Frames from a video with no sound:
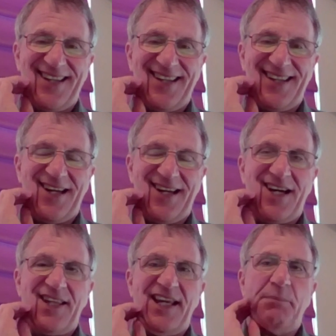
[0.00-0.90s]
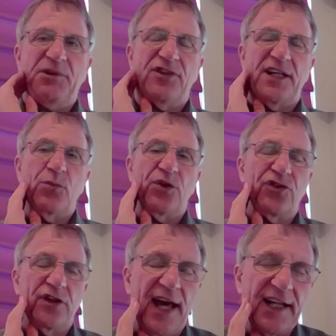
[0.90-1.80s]
The epicenter
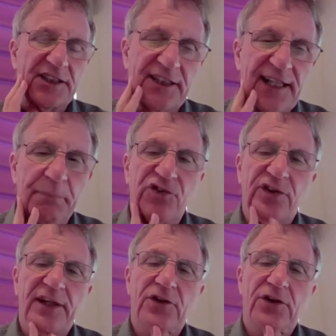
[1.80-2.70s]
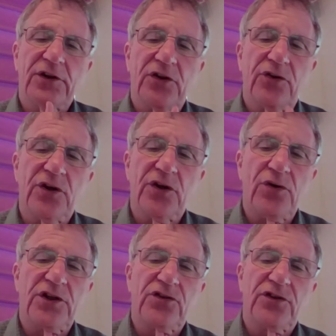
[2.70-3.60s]
was the epicenter, you'll
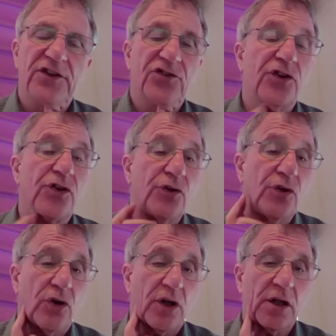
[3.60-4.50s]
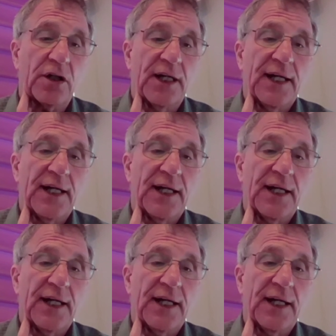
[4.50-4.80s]
notice, is in New York.